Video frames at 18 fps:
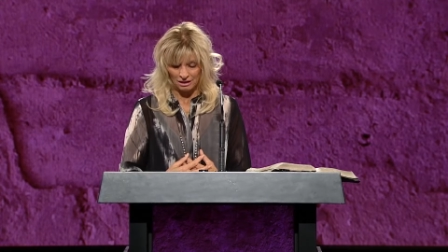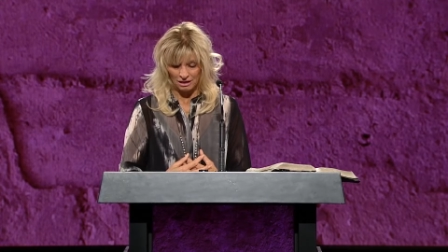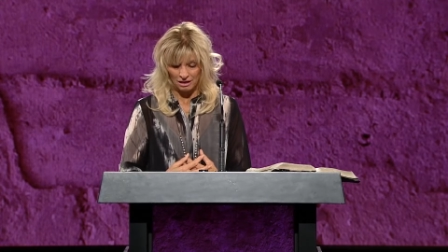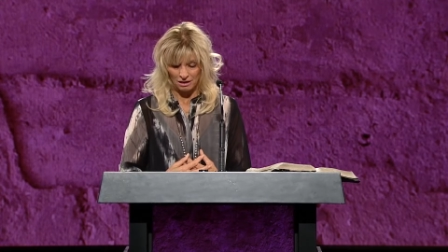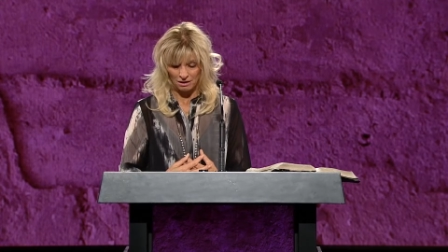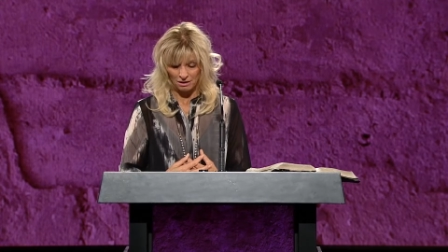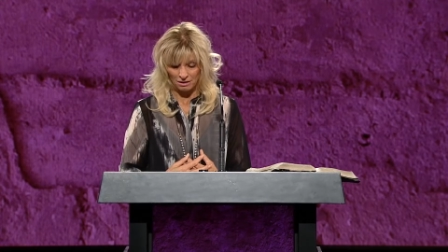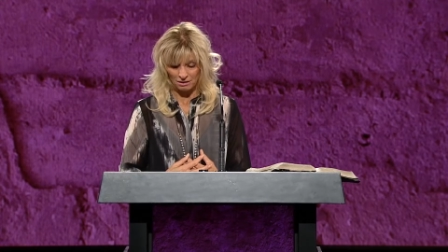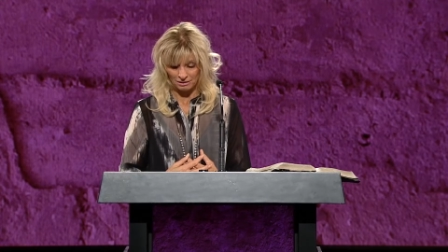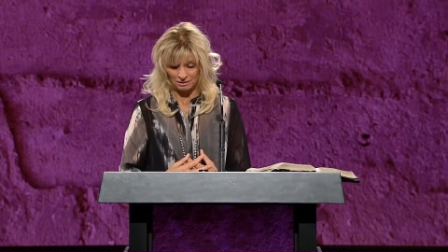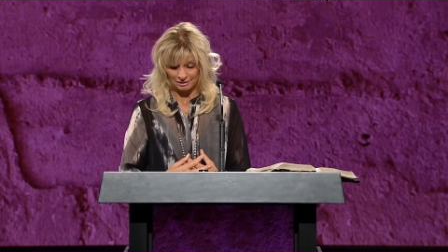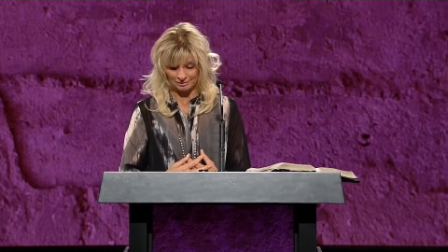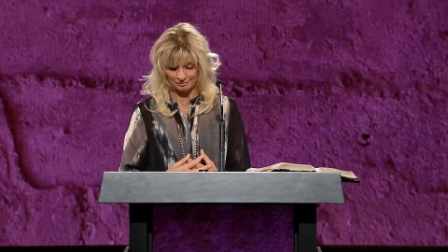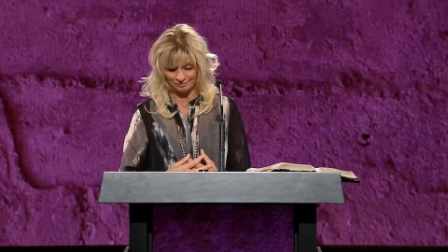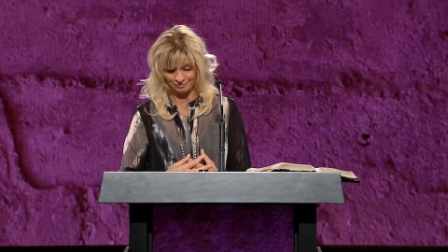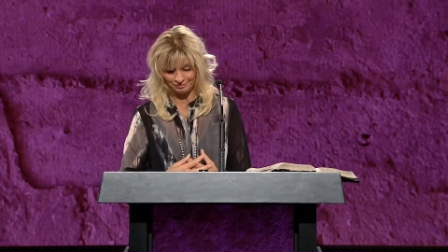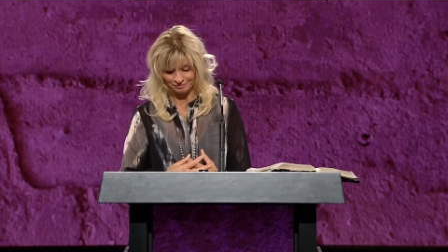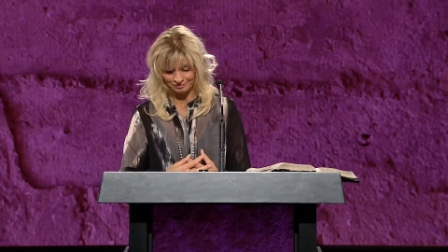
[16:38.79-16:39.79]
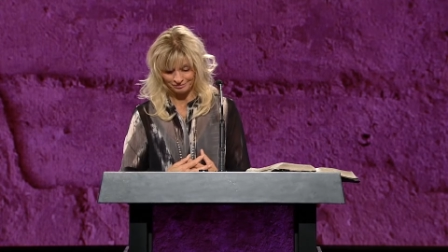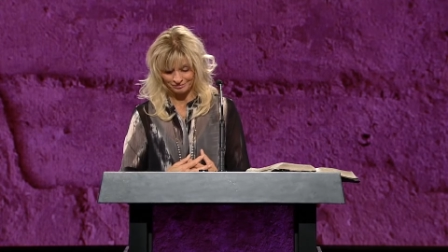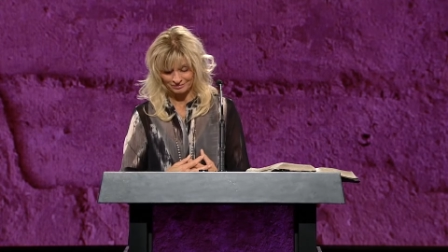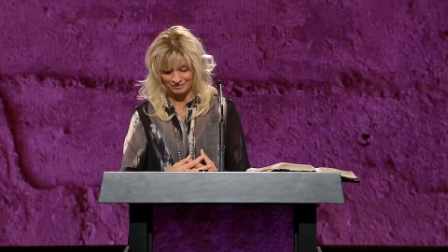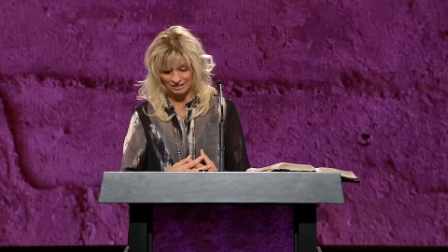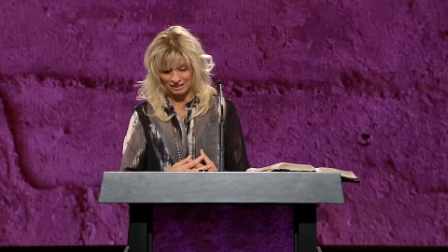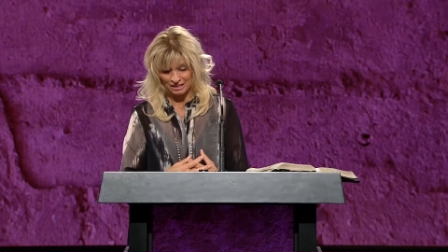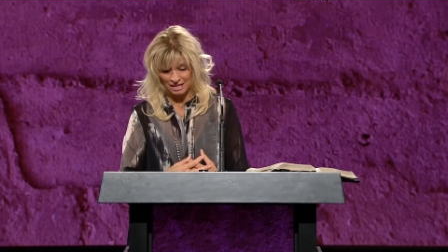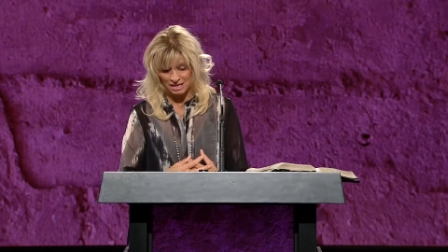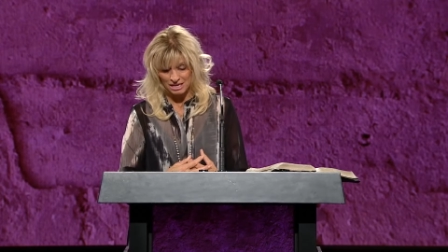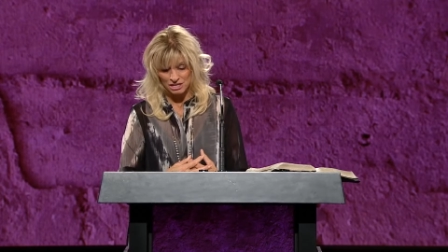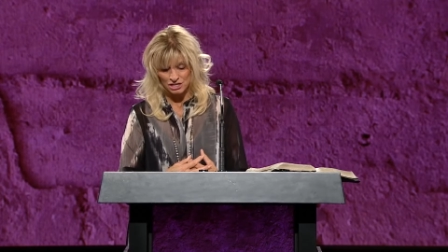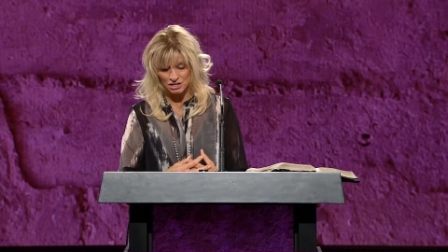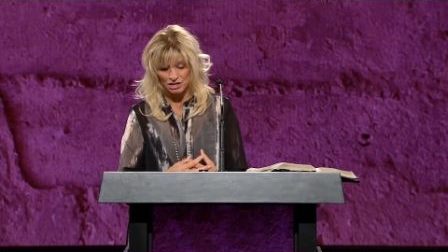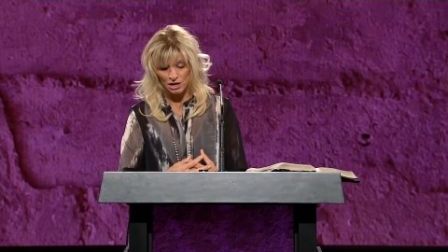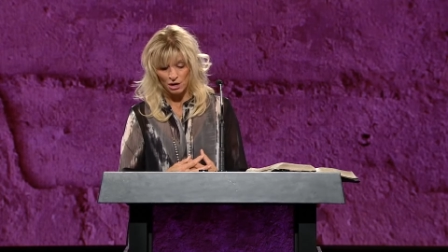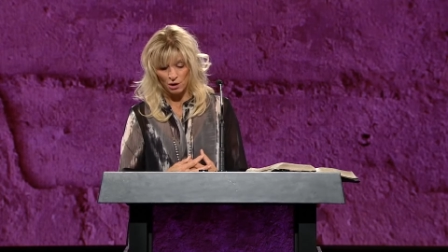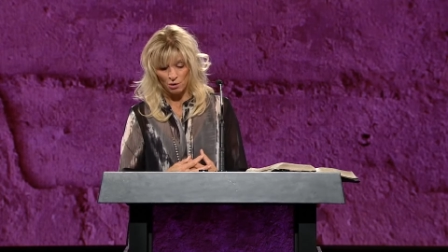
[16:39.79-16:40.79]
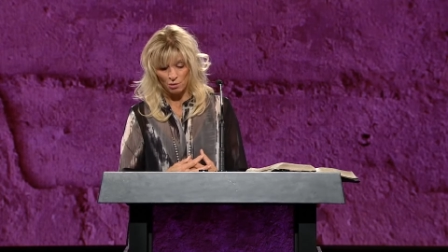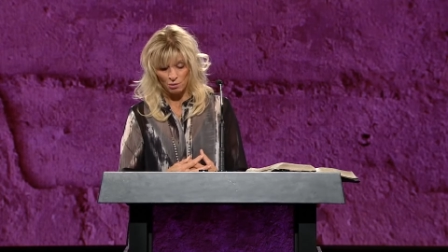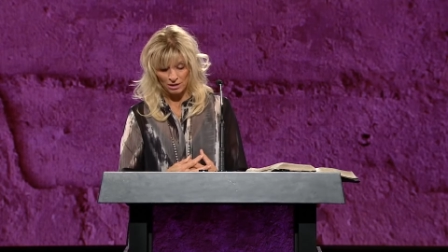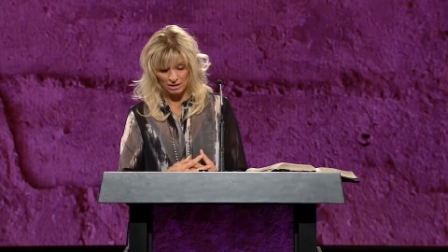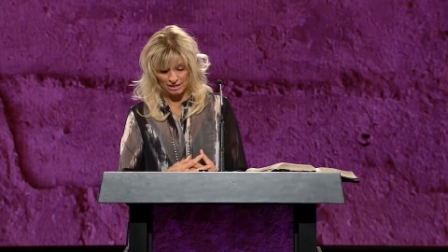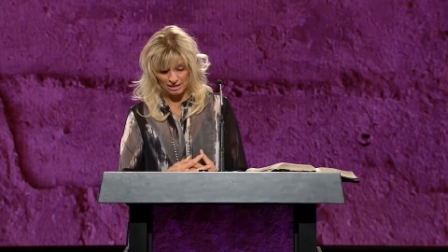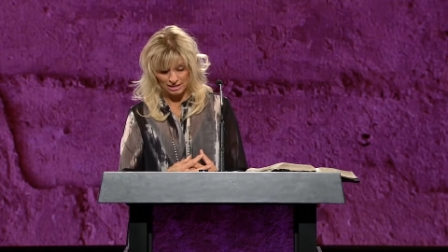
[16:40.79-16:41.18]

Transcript: Ah, uh, you know,